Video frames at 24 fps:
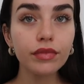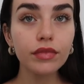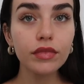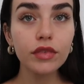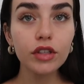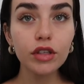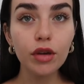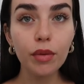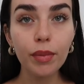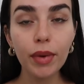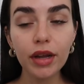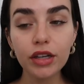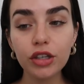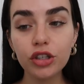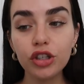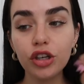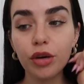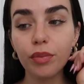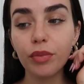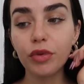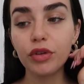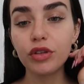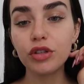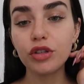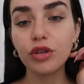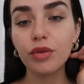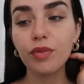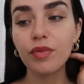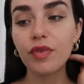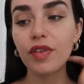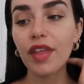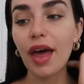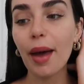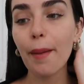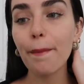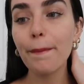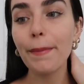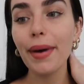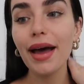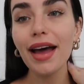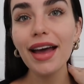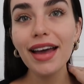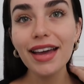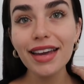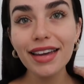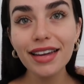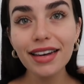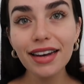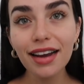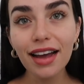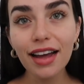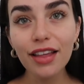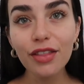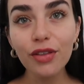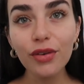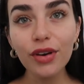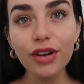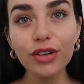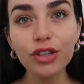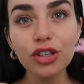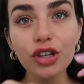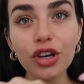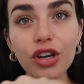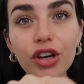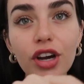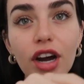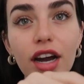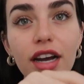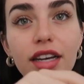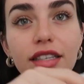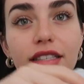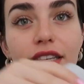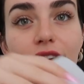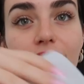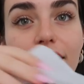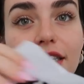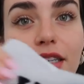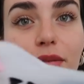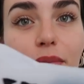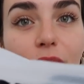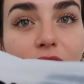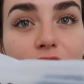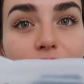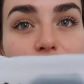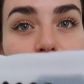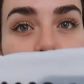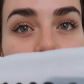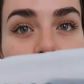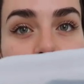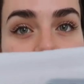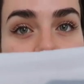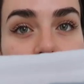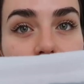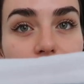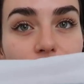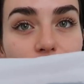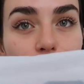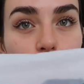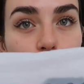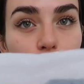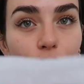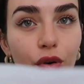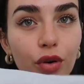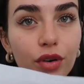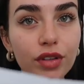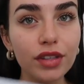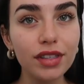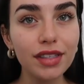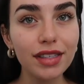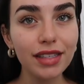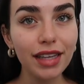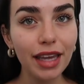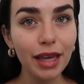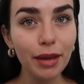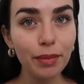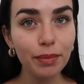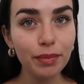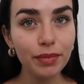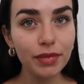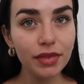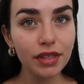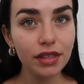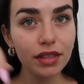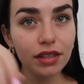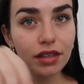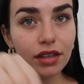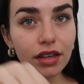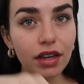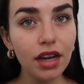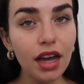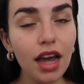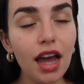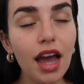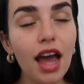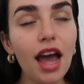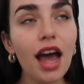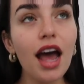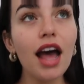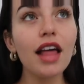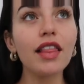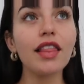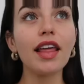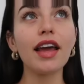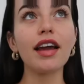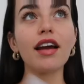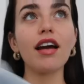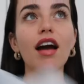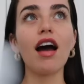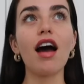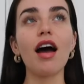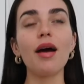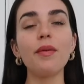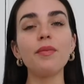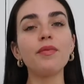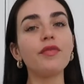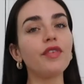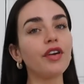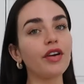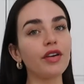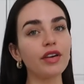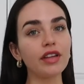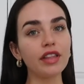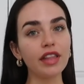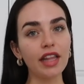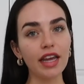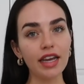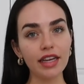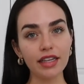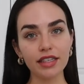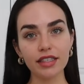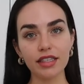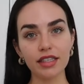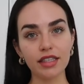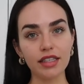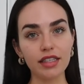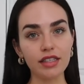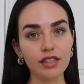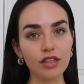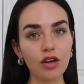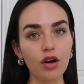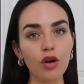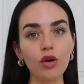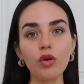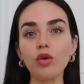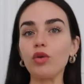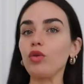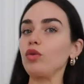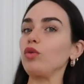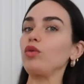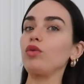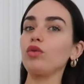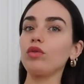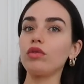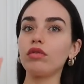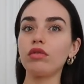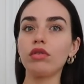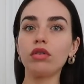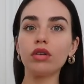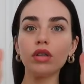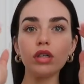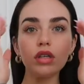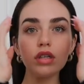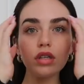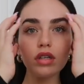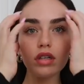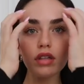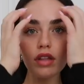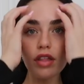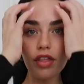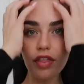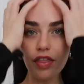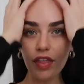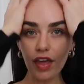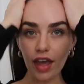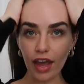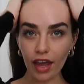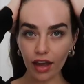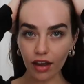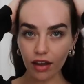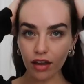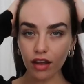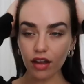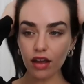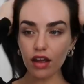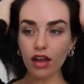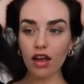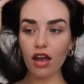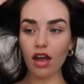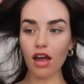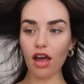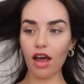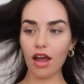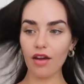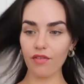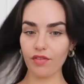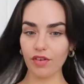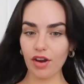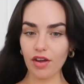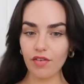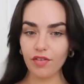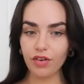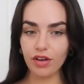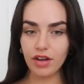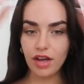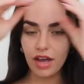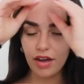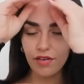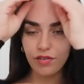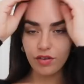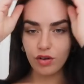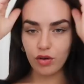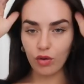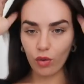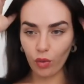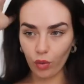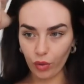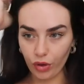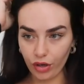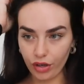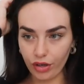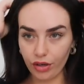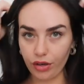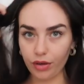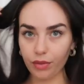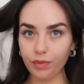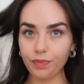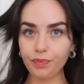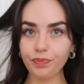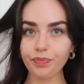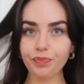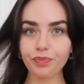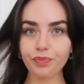So I'm about to jump on Zoom for that, but I thought I'd show you guys, I did my first ever order on Skims. Like, I'm very late to this whole thing. I've never ever ordered